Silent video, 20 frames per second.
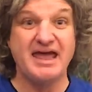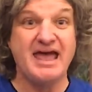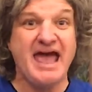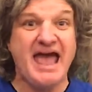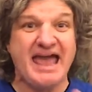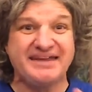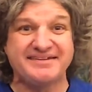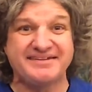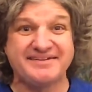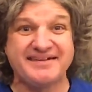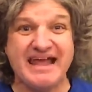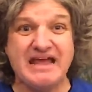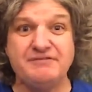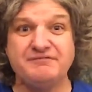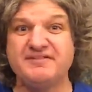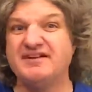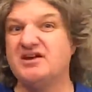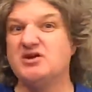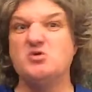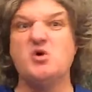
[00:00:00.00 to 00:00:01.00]
It
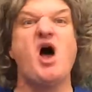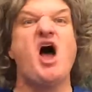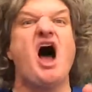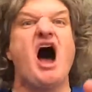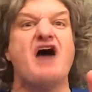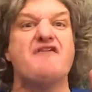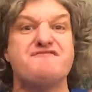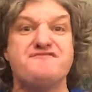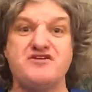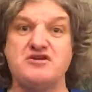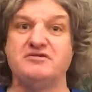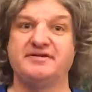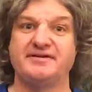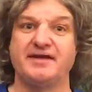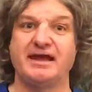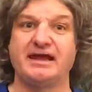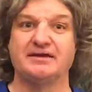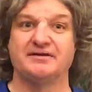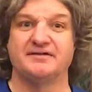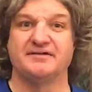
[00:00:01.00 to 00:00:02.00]
saves you a few
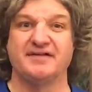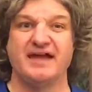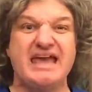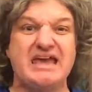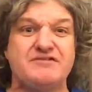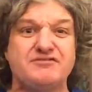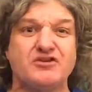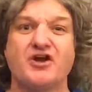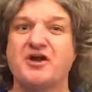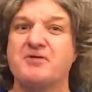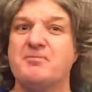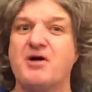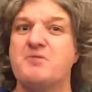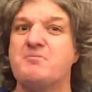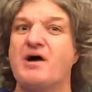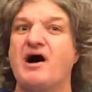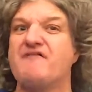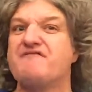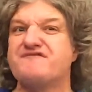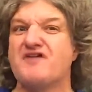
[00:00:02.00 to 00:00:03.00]
seconds. Even on a
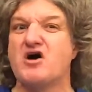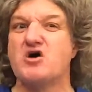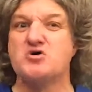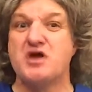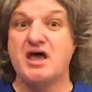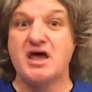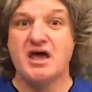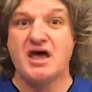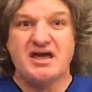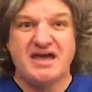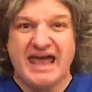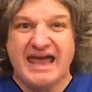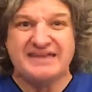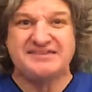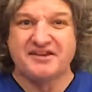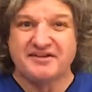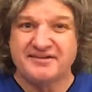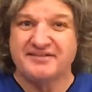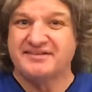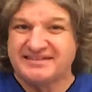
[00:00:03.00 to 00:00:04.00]
mobile phone, it
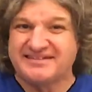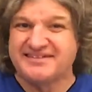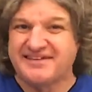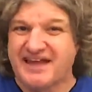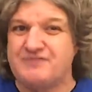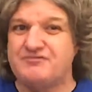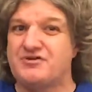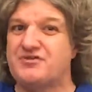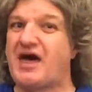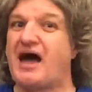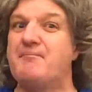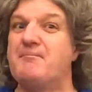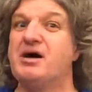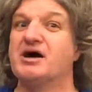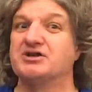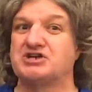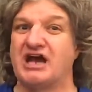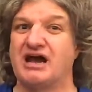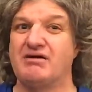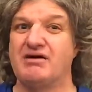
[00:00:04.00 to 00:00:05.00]
doesn't save you that
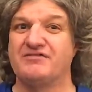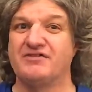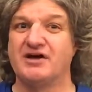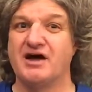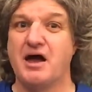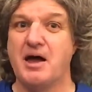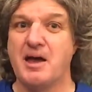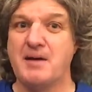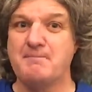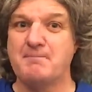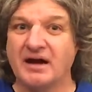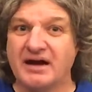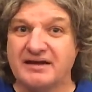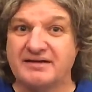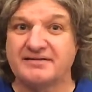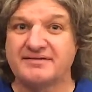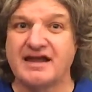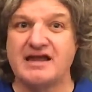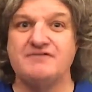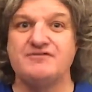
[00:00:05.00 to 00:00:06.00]
much, however. It might
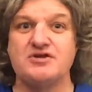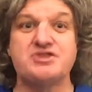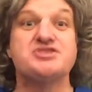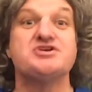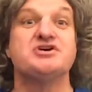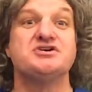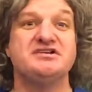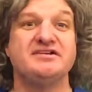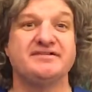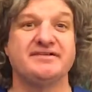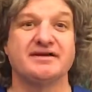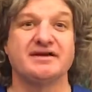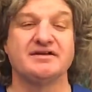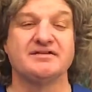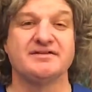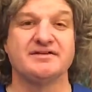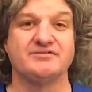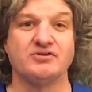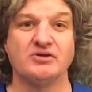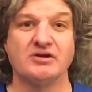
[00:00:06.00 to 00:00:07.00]
save you 30
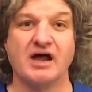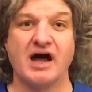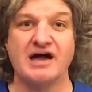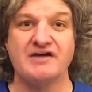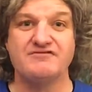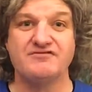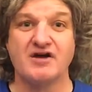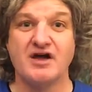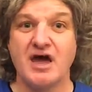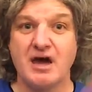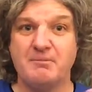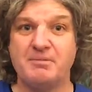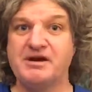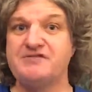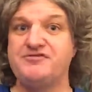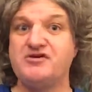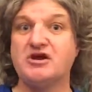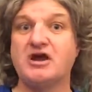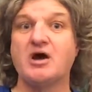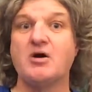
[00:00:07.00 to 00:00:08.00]
seconds of your life. But if
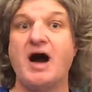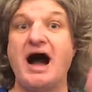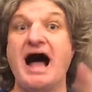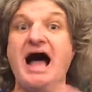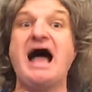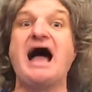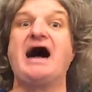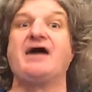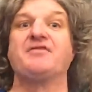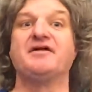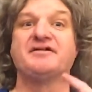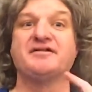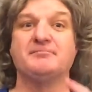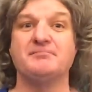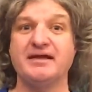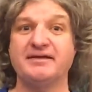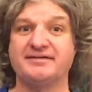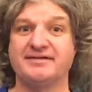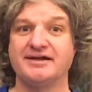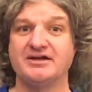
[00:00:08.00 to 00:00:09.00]
you go, there's a
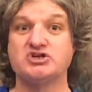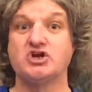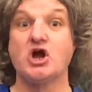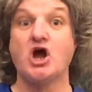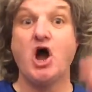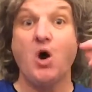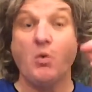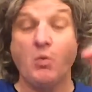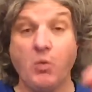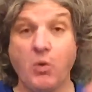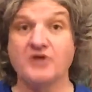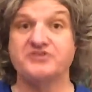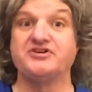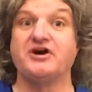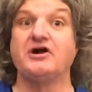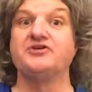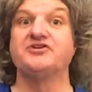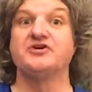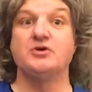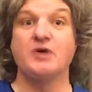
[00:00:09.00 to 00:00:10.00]
message, what
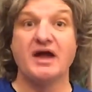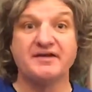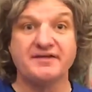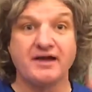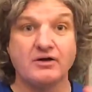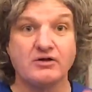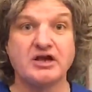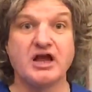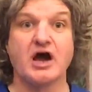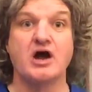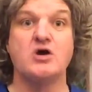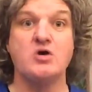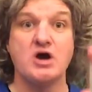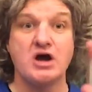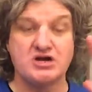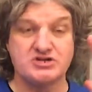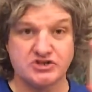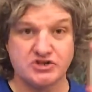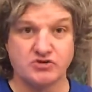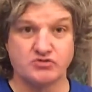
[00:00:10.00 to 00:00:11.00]
I'll do is I'll go
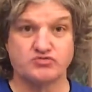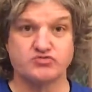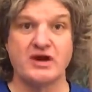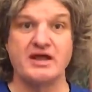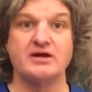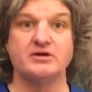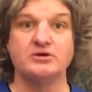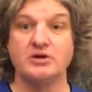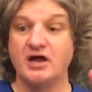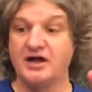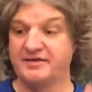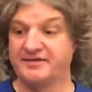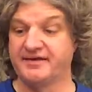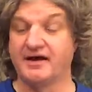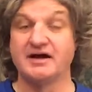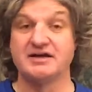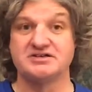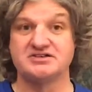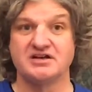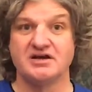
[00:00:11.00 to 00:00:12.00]
to the real
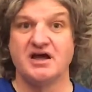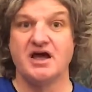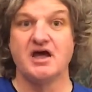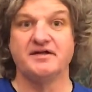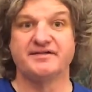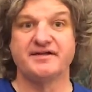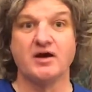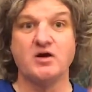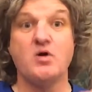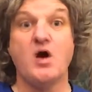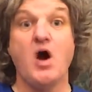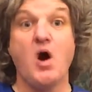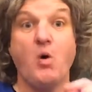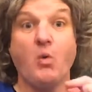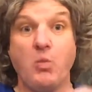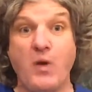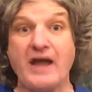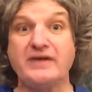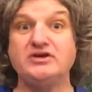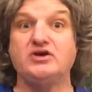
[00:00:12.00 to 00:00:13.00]
site. So
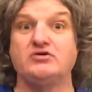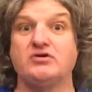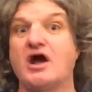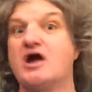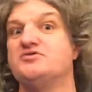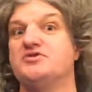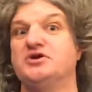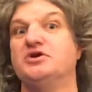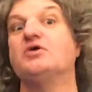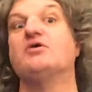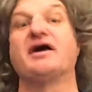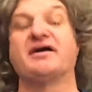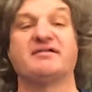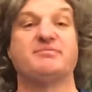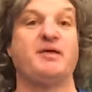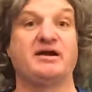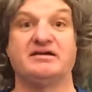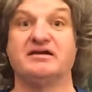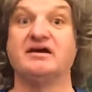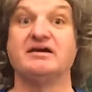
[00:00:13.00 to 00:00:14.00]
when you know that you're
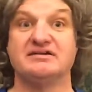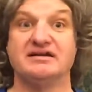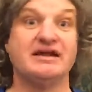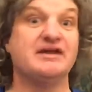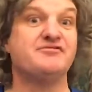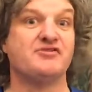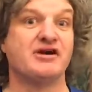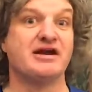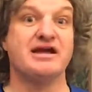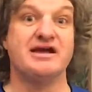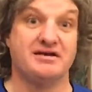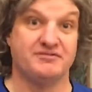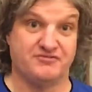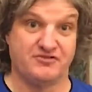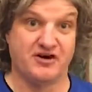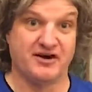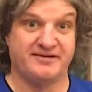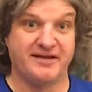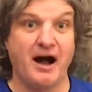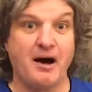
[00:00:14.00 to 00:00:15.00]
expecting a delivery, for
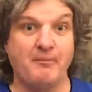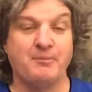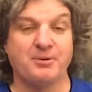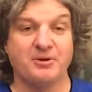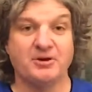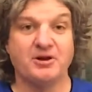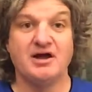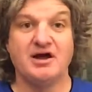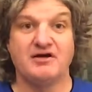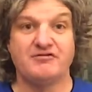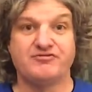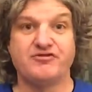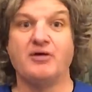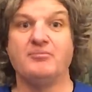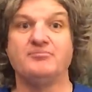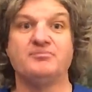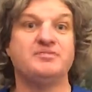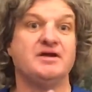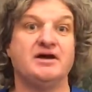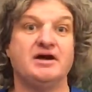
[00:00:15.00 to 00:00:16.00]
example,
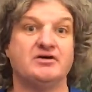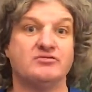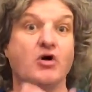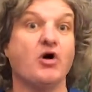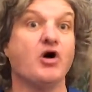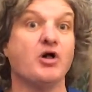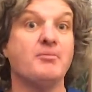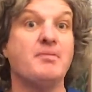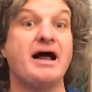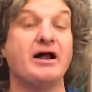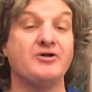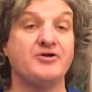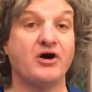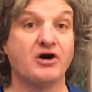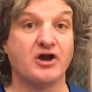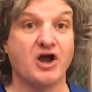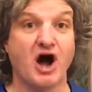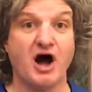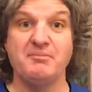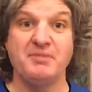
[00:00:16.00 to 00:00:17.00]
from
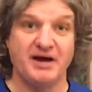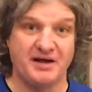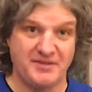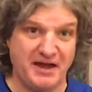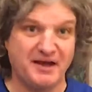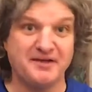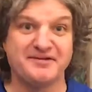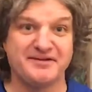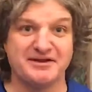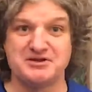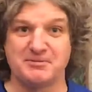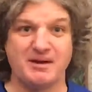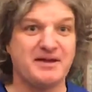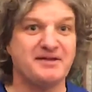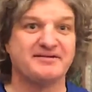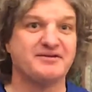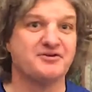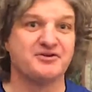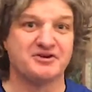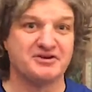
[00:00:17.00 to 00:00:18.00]
royalmail.com, and that is their domain,
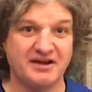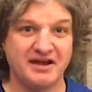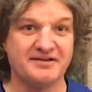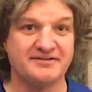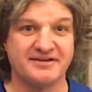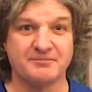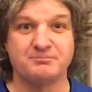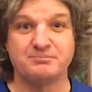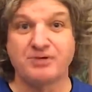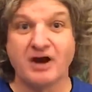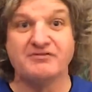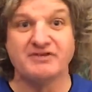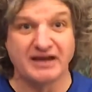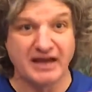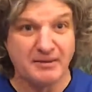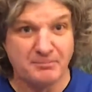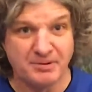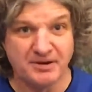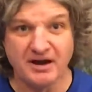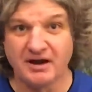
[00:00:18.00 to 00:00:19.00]
it's a private
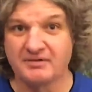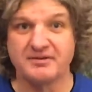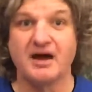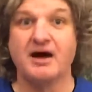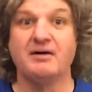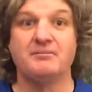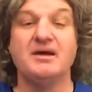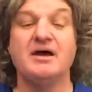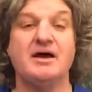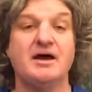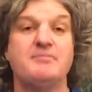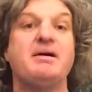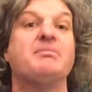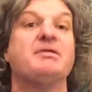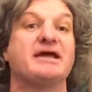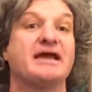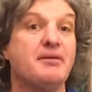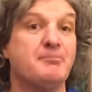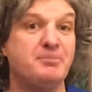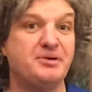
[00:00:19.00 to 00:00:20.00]
company, a
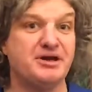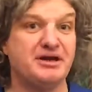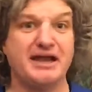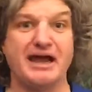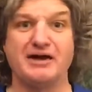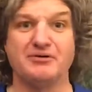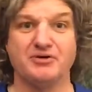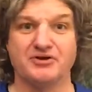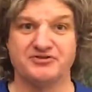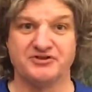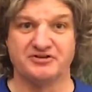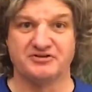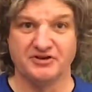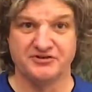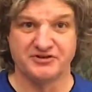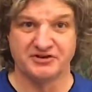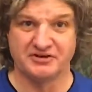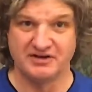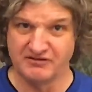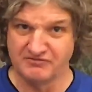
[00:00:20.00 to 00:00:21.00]
public company now, not
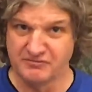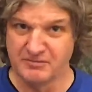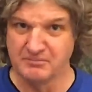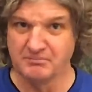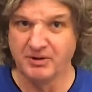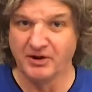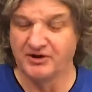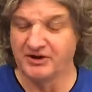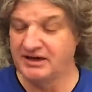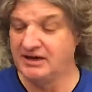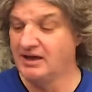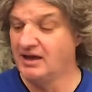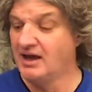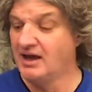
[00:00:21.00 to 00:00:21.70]
a government body.